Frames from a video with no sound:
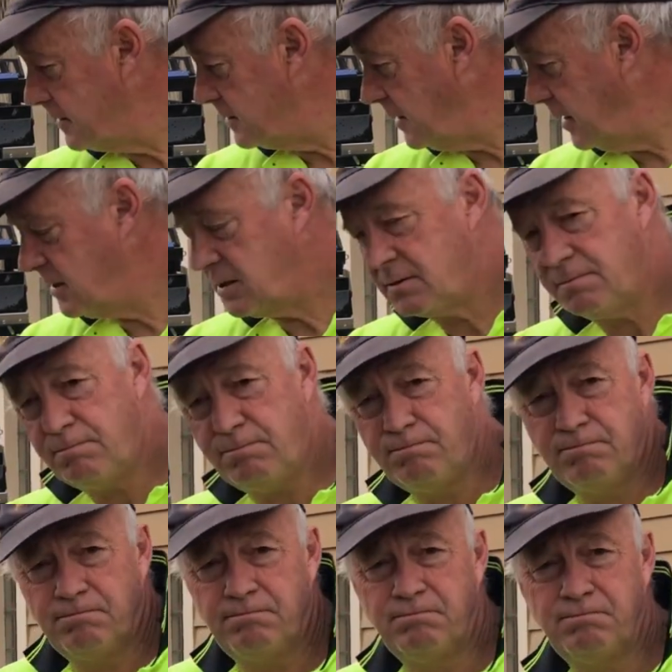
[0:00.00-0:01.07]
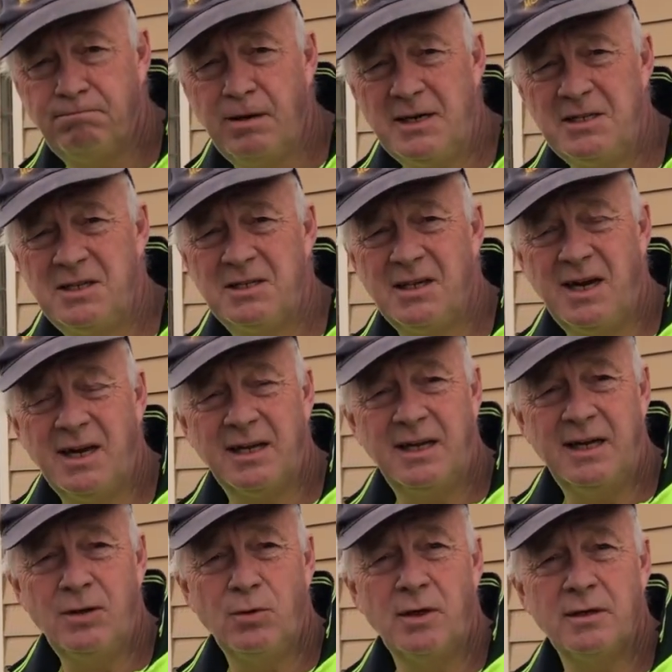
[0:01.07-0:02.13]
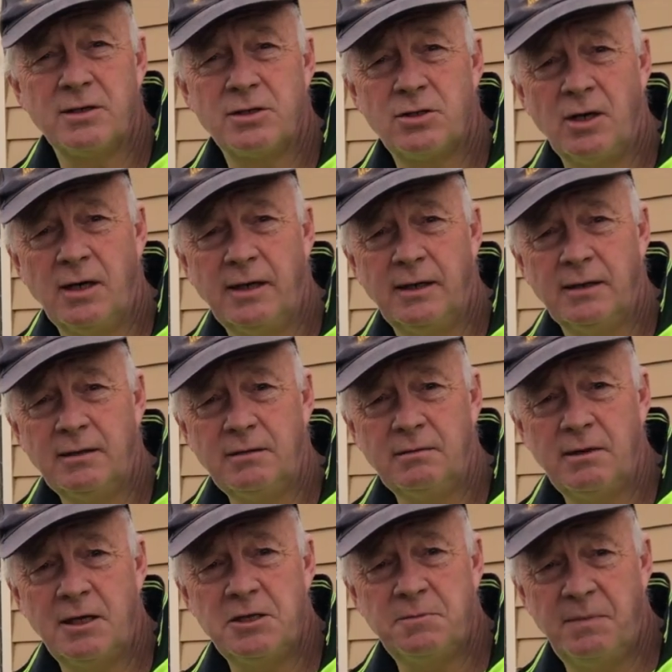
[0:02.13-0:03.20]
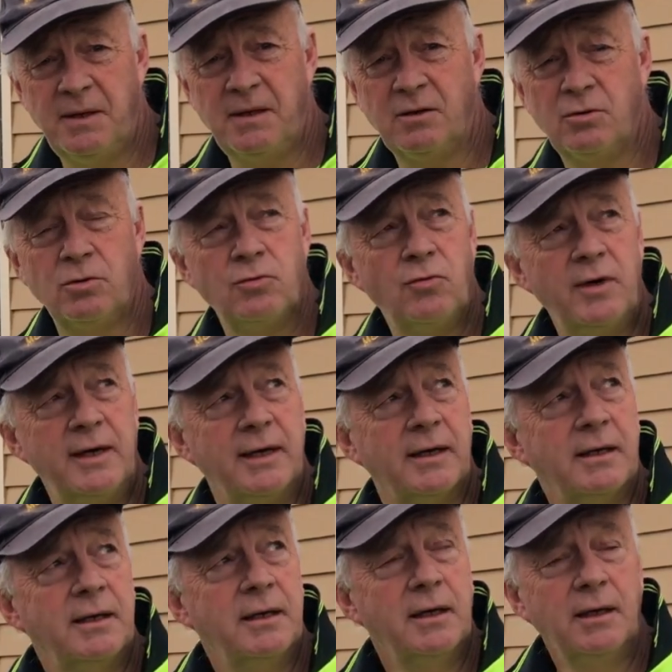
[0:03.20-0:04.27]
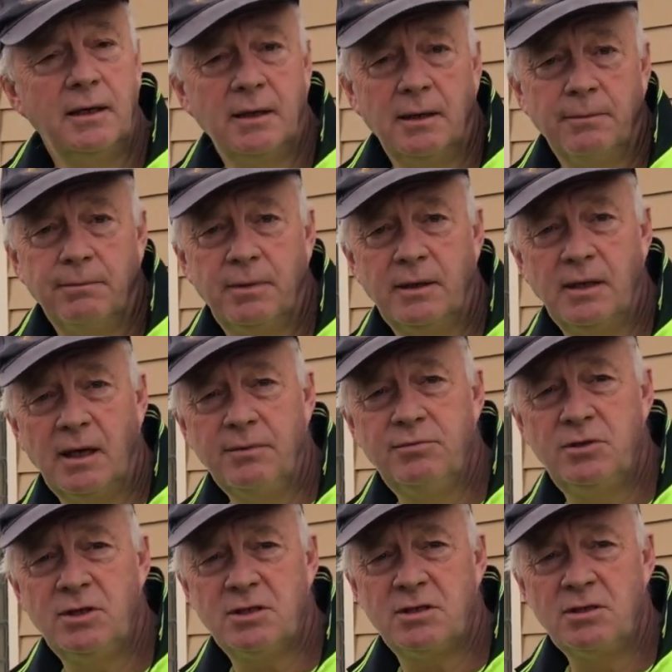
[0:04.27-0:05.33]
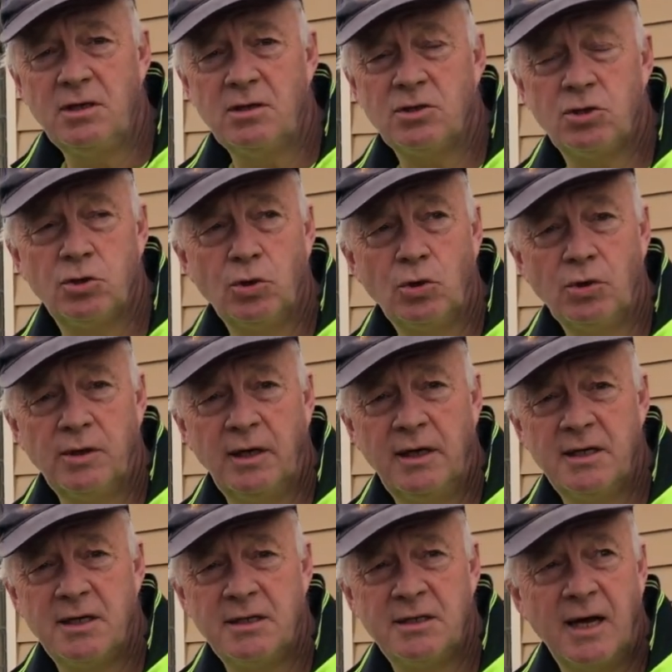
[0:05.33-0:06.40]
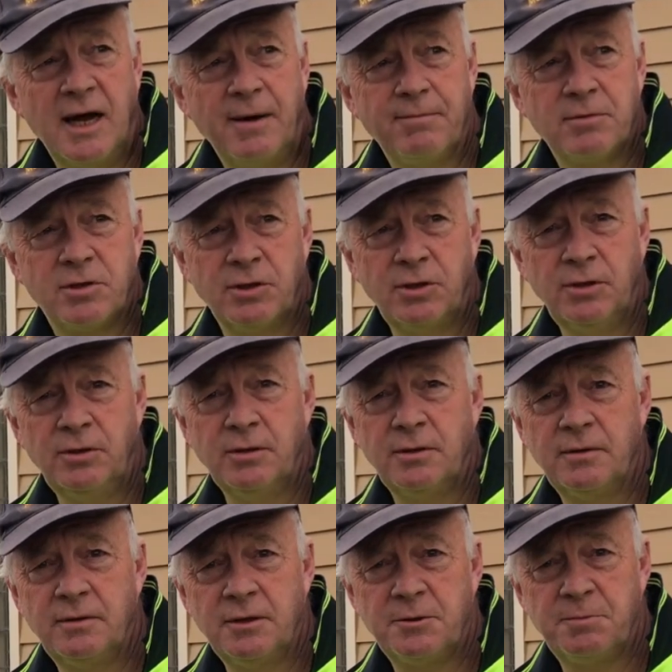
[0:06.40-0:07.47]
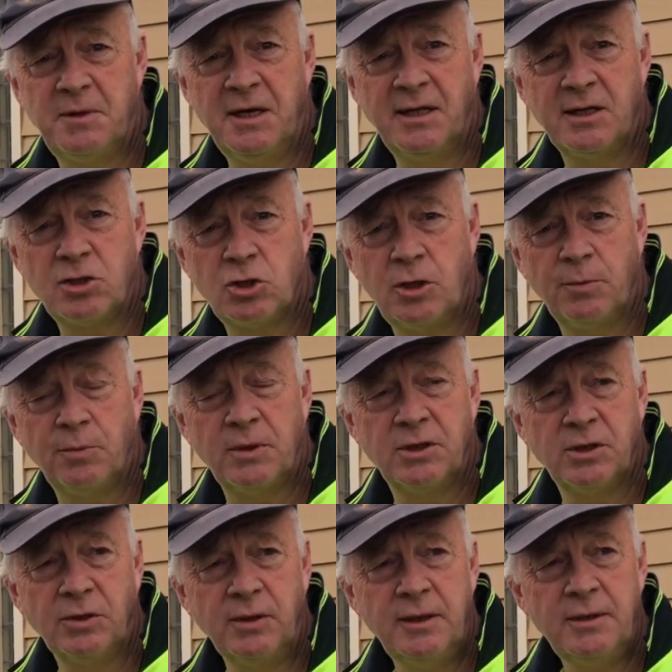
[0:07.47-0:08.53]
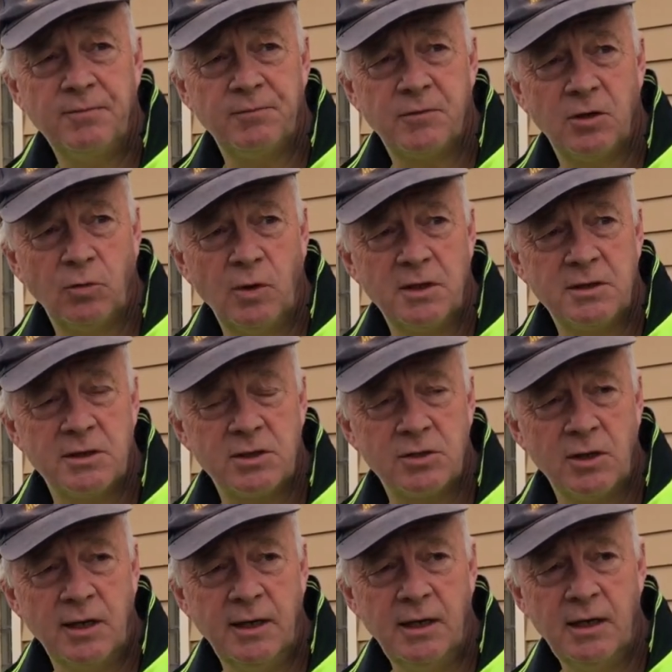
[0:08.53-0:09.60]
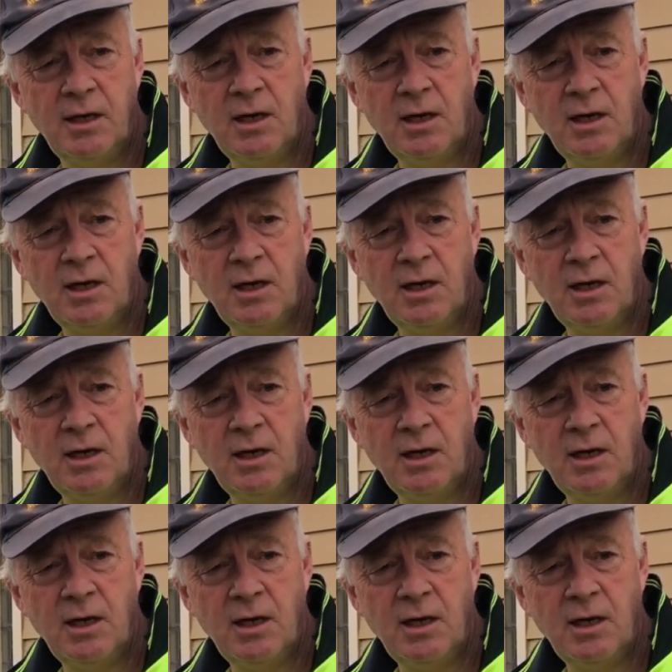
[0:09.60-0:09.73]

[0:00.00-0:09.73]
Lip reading: It's basically taken anywhere in Australia. It's been a good week, but I'm just not sure that it is up to this particular trip we're doing to Western Australia.